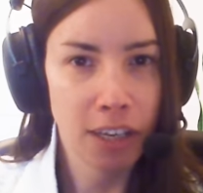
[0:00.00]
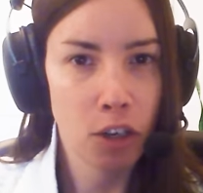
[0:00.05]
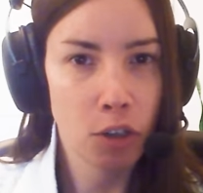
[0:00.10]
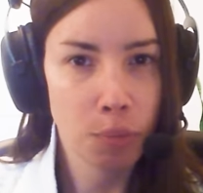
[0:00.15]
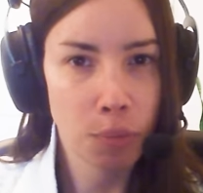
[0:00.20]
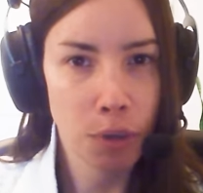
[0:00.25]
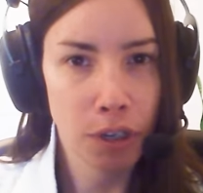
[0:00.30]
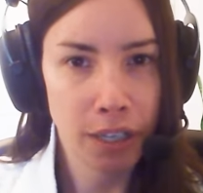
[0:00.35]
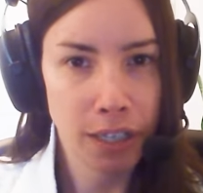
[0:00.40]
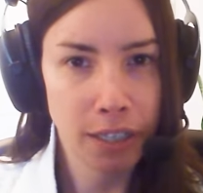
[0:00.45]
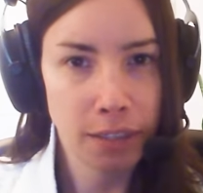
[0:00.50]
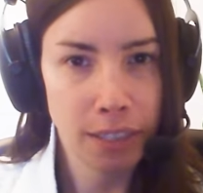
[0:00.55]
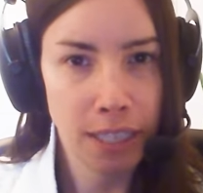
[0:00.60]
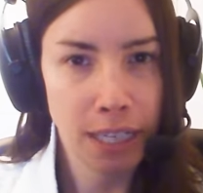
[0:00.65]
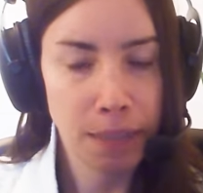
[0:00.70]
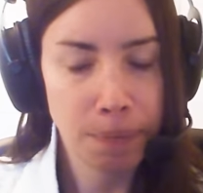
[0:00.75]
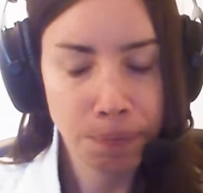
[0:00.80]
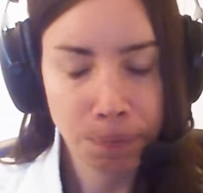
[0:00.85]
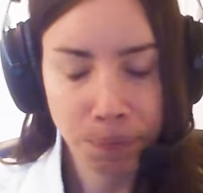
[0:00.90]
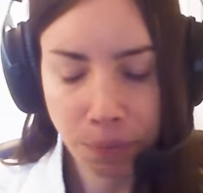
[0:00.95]
gilt market
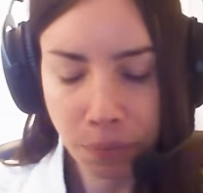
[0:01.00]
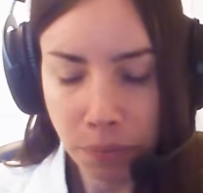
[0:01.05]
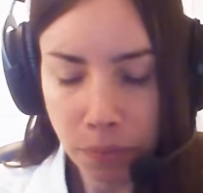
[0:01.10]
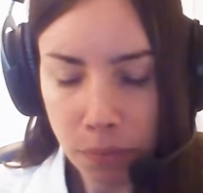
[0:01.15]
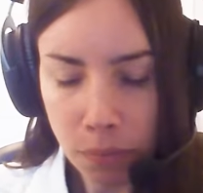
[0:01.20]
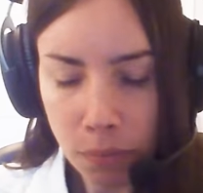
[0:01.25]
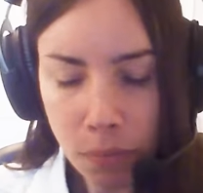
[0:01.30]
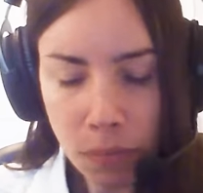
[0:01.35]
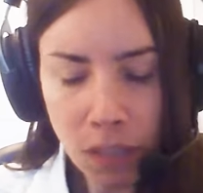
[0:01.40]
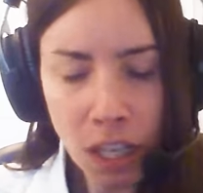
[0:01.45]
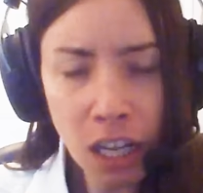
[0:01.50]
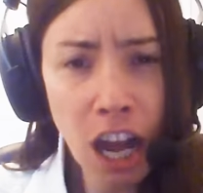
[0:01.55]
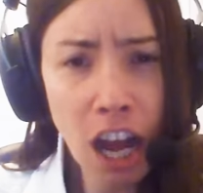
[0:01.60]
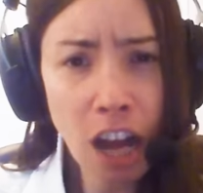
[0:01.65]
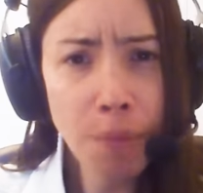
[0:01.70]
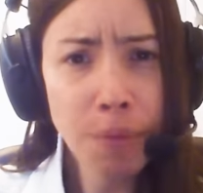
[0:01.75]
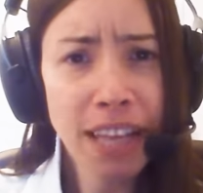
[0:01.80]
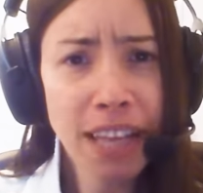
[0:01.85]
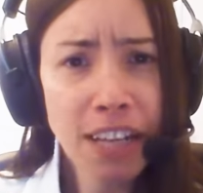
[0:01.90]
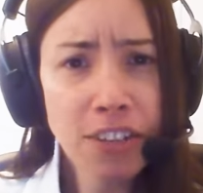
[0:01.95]
did.
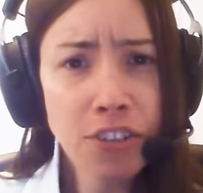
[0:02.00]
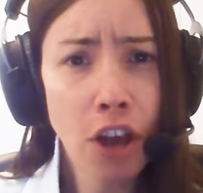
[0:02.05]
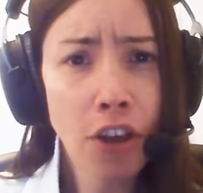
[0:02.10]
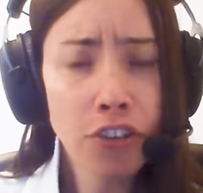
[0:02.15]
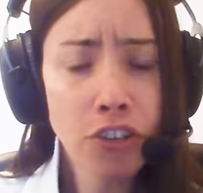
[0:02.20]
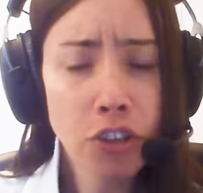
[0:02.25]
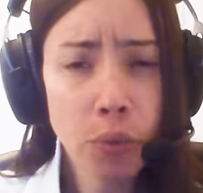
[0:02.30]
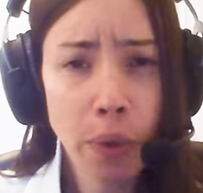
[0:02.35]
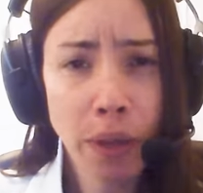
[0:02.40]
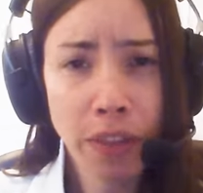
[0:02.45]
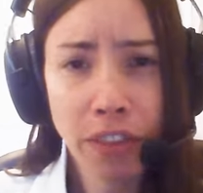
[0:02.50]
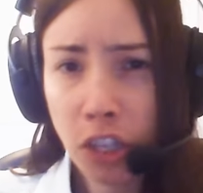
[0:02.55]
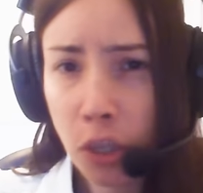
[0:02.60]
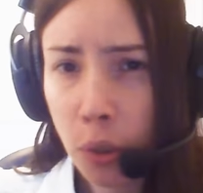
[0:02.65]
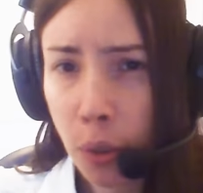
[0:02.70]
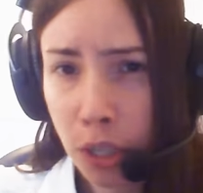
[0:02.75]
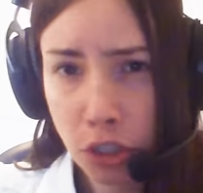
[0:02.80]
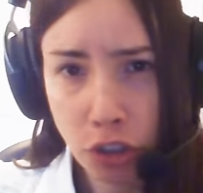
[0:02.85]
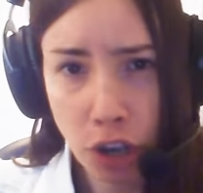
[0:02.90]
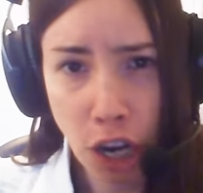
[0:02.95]
But that's also when the U.S.